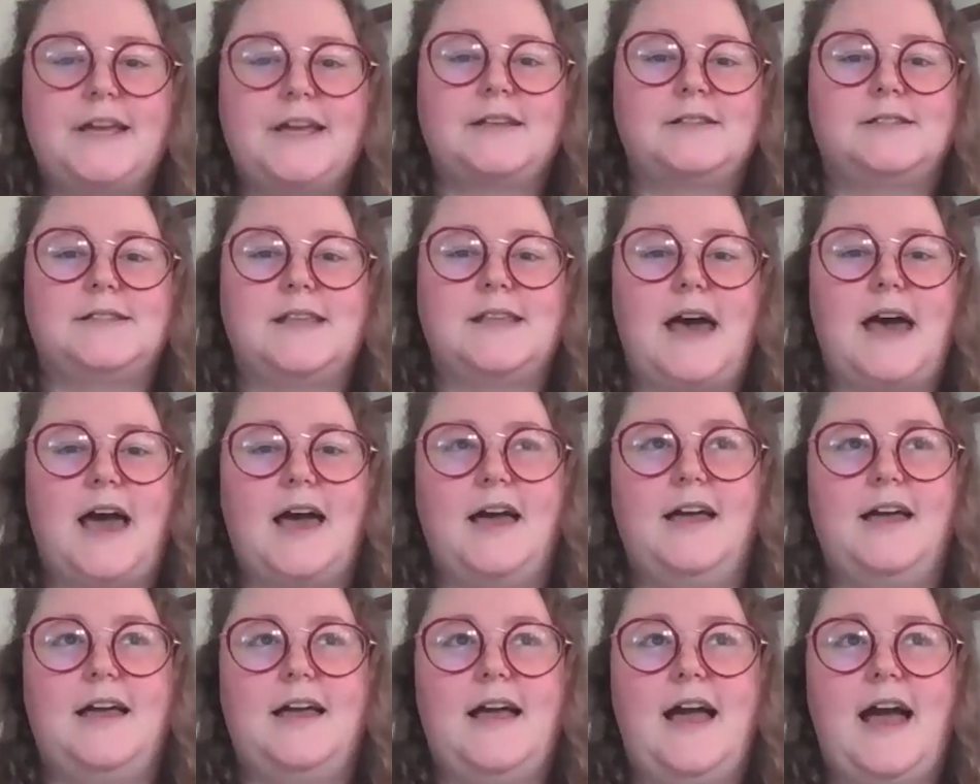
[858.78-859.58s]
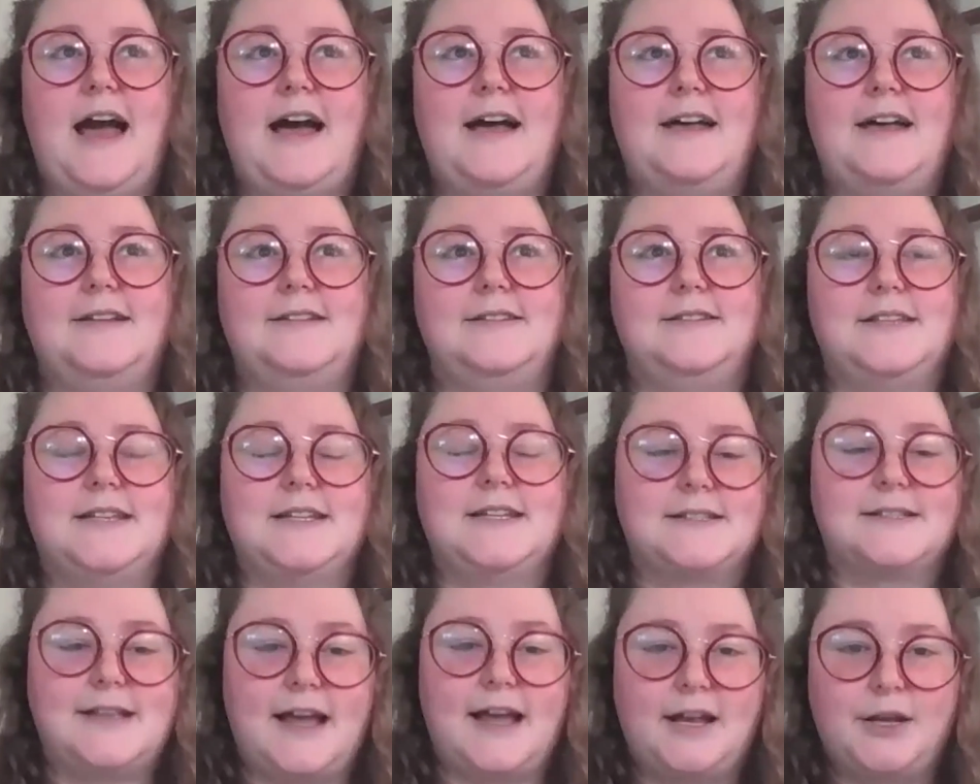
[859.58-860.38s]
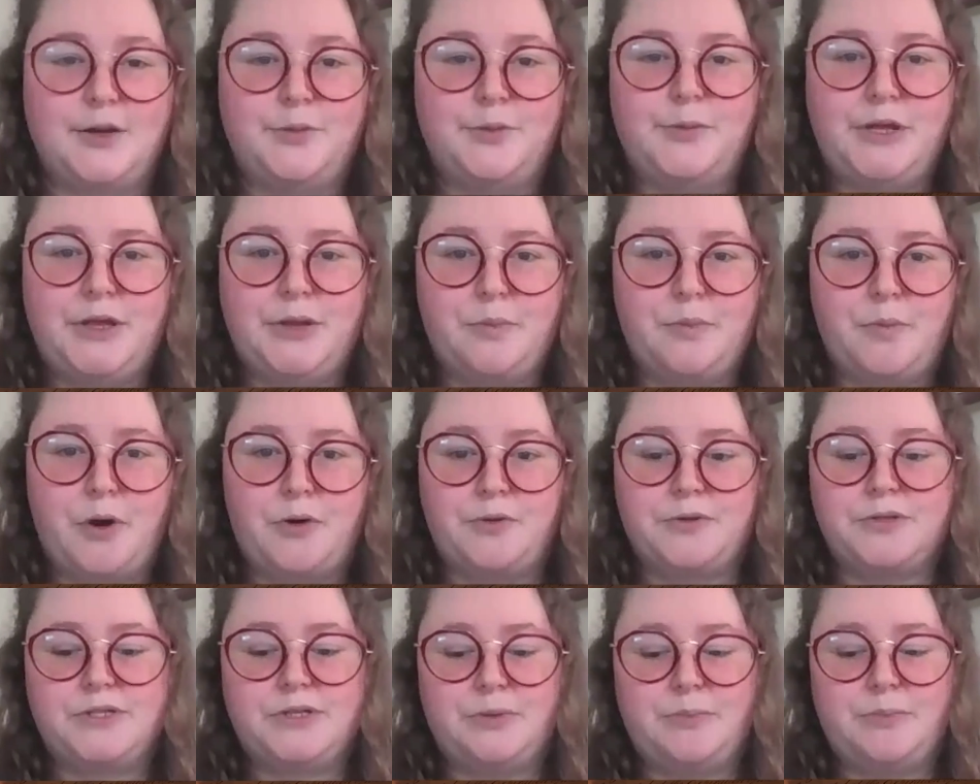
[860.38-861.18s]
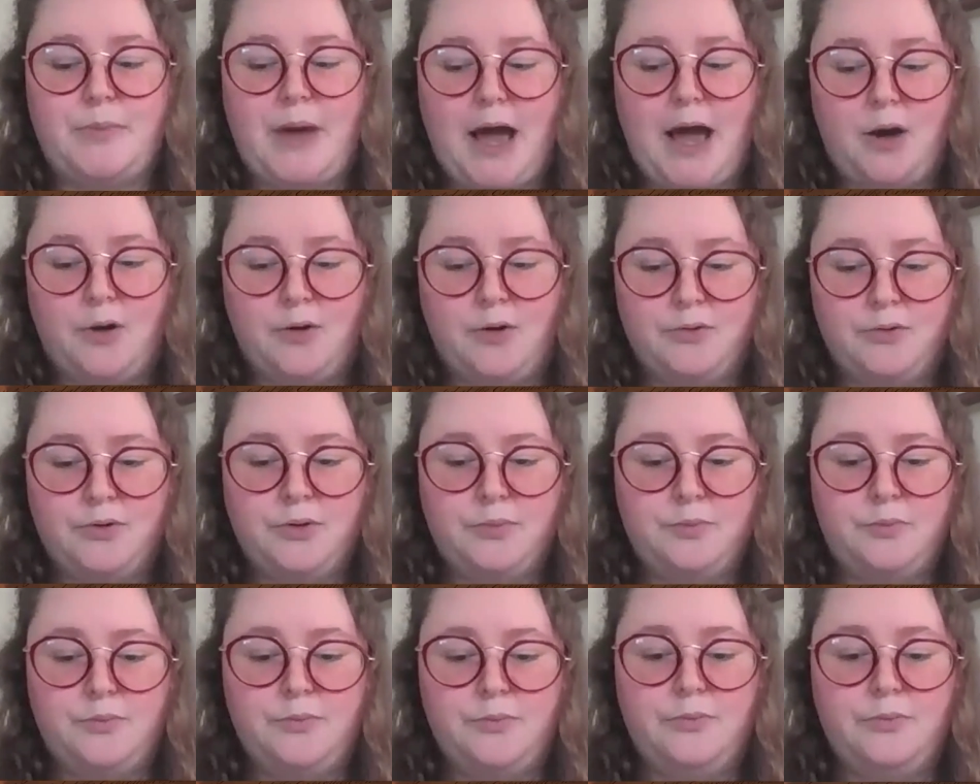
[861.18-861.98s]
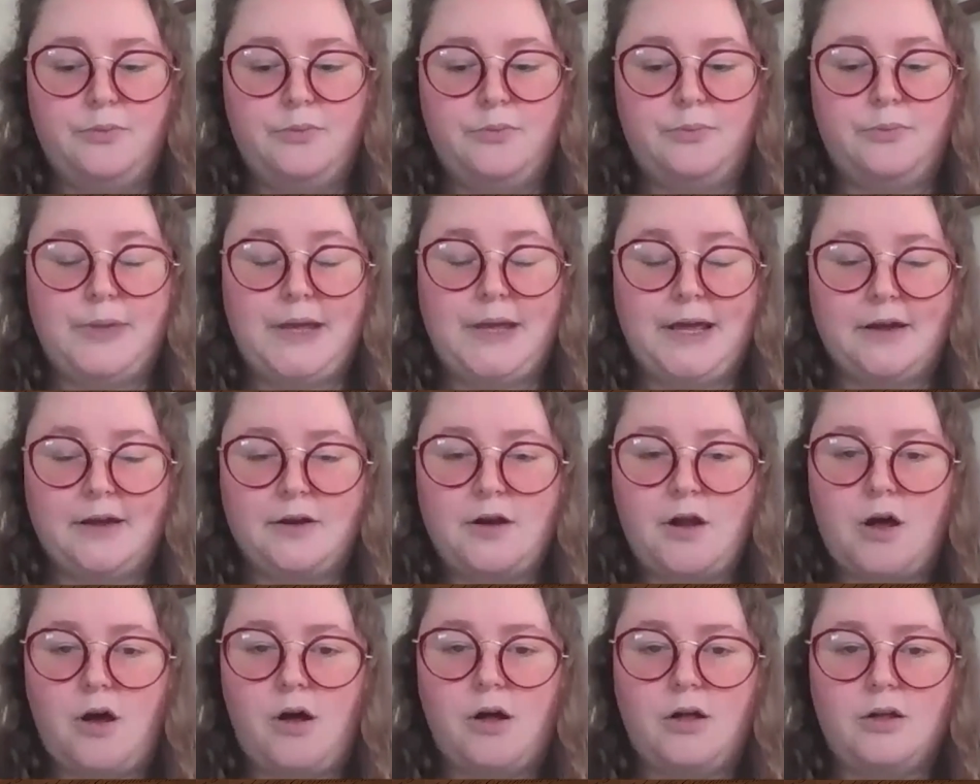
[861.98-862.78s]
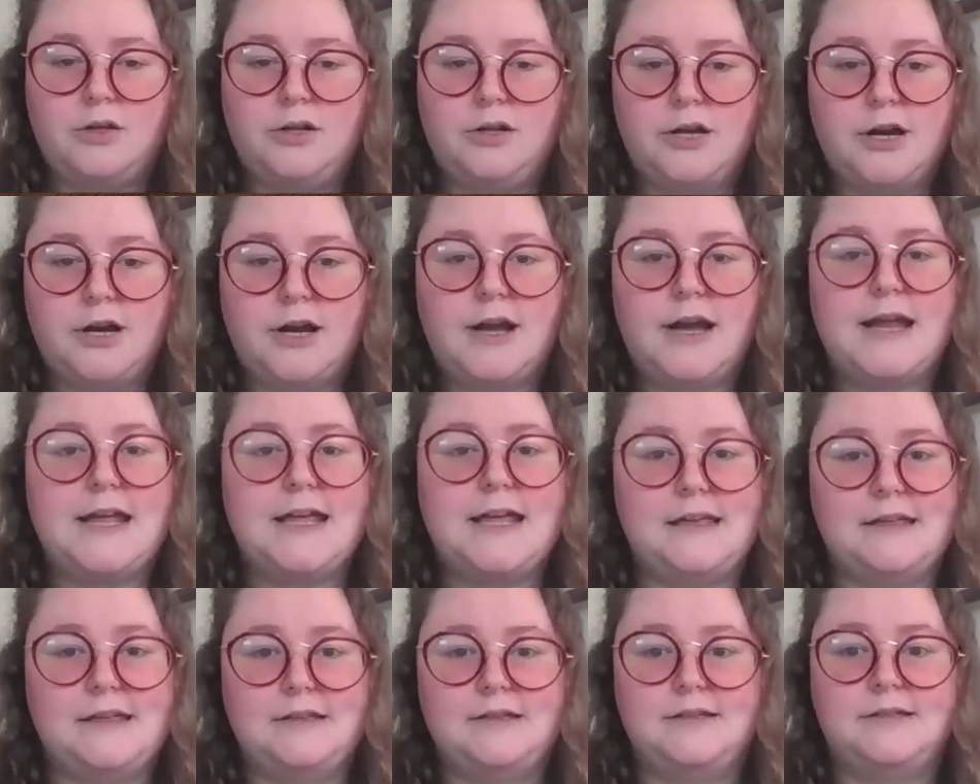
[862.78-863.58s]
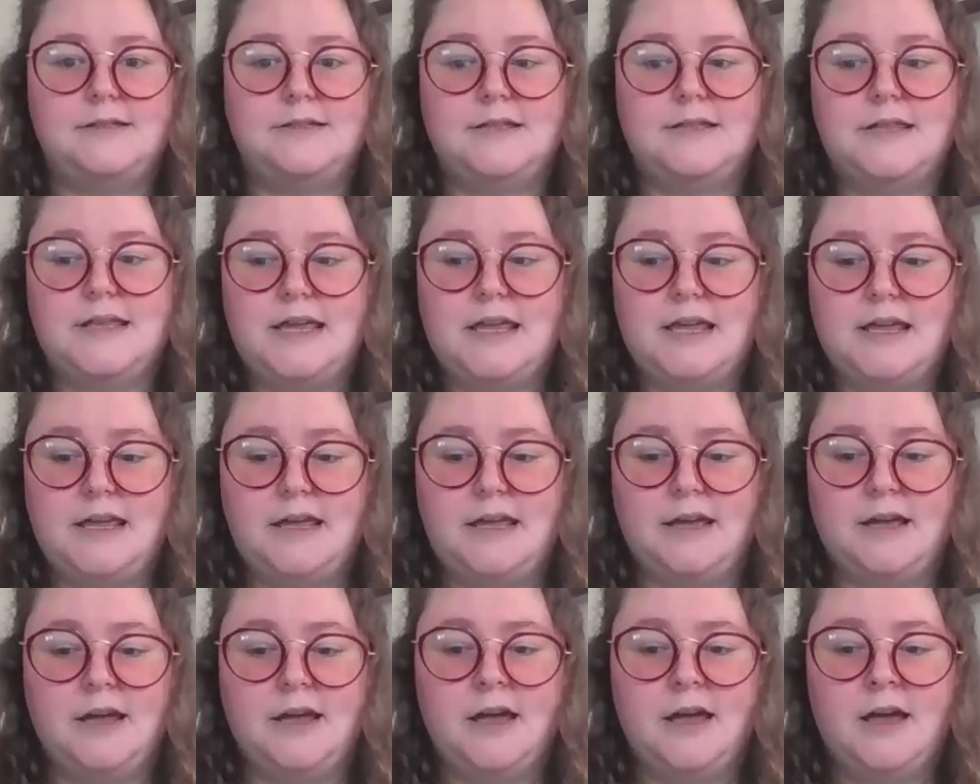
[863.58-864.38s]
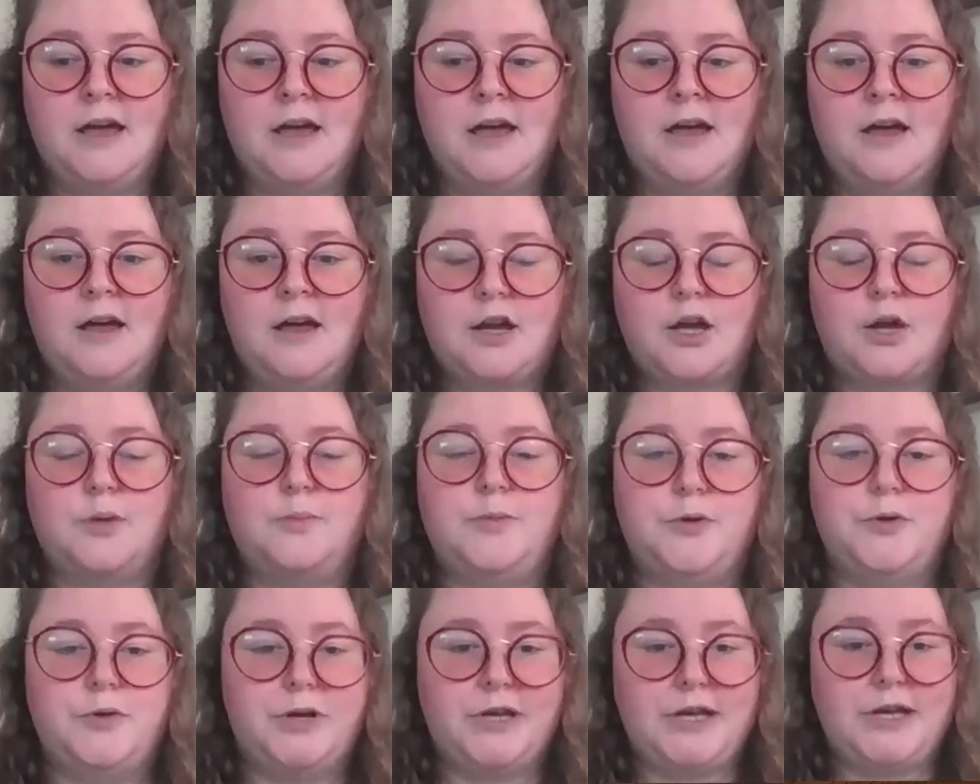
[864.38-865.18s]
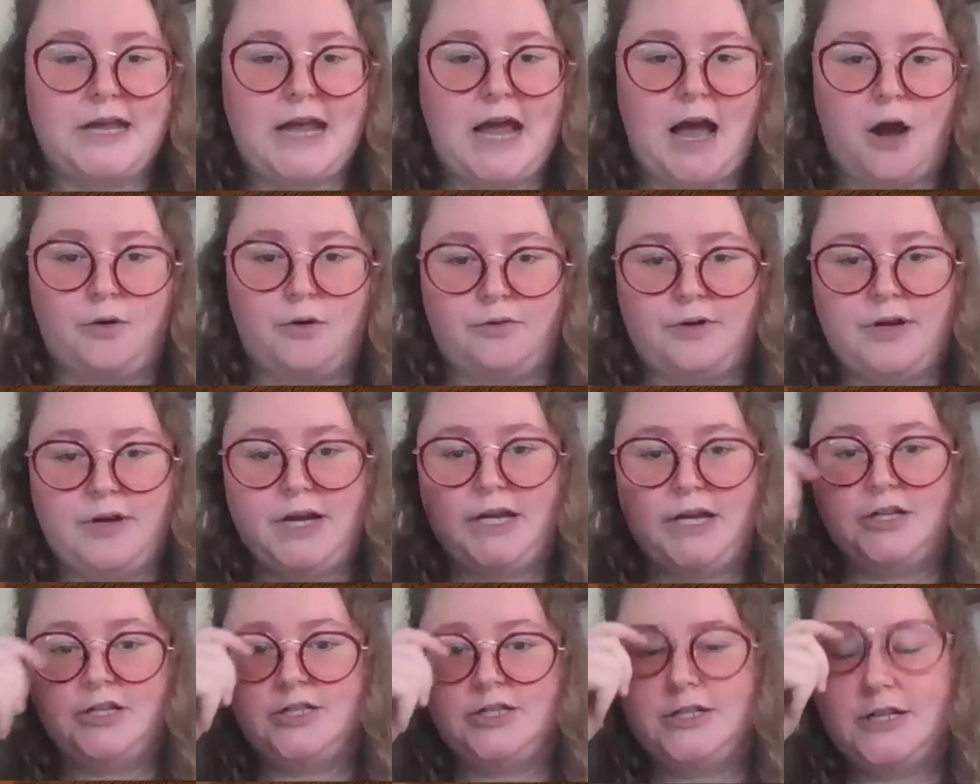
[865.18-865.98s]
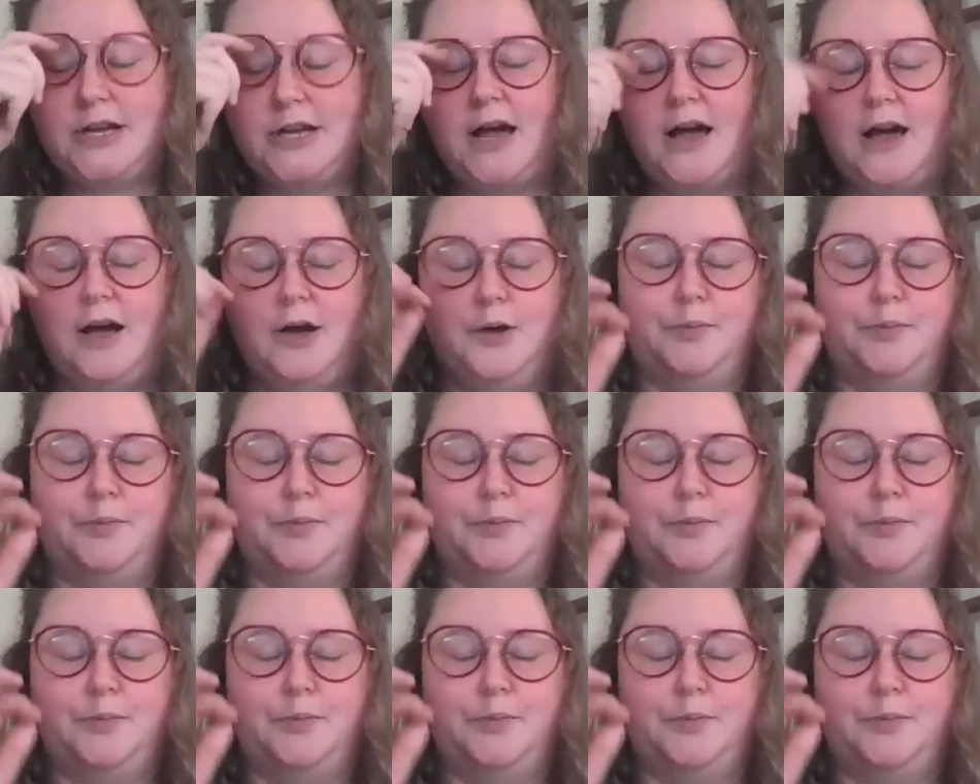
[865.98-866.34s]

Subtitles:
things that has excited me the most about being an alder is the community outreach,